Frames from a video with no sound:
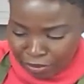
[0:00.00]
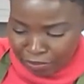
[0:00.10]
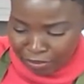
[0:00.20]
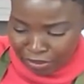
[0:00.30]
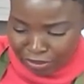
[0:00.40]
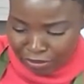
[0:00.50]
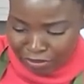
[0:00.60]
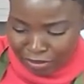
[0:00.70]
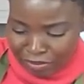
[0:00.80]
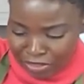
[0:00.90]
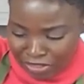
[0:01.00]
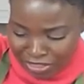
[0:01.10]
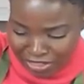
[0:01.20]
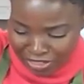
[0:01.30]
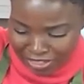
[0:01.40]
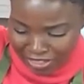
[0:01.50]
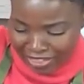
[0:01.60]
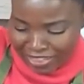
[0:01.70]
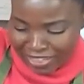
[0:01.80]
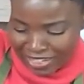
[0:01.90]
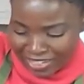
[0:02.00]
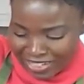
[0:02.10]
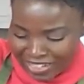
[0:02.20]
tomatoes. Going to stir that in there.